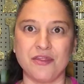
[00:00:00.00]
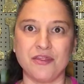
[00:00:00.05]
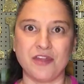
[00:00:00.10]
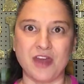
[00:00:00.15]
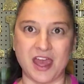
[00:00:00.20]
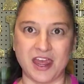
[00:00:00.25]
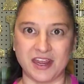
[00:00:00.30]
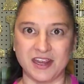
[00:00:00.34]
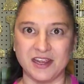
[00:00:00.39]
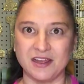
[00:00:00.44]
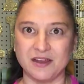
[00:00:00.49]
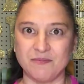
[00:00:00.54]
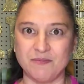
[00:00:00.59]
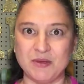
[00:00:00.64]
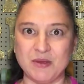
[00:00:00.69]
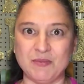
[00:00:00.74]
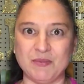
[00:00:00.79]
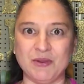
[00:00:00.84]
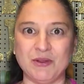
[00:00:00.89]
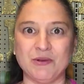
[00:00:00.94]
thank
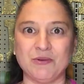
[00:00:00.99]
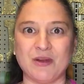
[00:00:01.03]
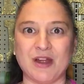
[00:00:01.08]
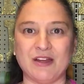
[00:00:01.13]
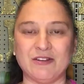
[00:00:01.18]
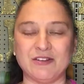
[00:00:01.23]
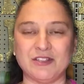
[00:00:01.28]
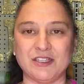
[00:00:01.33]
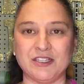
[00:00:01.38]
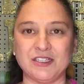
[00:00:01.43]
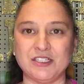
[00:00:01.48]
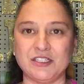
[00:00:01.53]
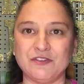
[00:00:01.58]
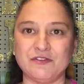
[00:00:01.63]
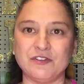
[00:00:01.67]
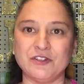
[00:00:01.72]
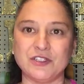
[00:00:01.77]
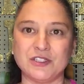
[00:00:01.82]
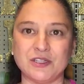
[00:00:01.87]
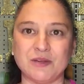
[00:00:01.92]
people around us
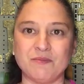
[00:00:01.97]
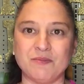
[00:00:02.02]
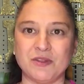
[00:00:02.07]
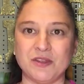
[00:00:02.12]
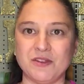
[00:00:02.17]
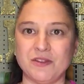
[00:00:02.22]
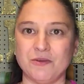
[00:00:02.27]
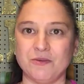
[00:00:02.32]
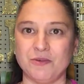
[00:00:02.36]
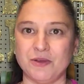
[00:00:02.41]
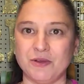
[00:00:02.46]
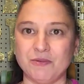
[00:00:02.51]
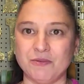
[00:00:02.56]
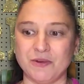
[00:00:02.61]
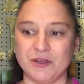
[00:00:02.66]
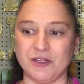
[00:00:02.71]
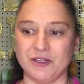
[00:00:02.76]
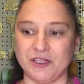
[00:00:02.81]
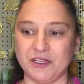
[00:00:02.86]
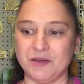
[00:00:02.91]
for something that we
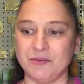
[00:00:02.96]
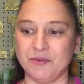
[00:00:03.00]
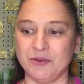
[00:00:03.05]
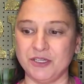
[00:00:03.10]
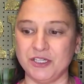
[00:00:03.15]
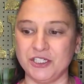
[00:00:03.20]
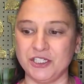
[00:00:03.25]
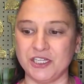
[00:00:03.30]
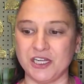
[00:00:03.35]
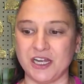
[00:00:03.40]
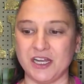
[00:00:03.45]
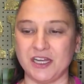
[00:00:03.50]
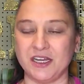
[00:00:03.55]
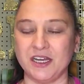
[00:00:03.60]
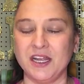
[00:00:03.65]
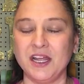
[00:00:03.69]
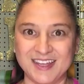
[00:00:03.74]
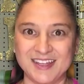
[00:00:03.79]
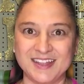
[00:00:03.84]
really appreciate.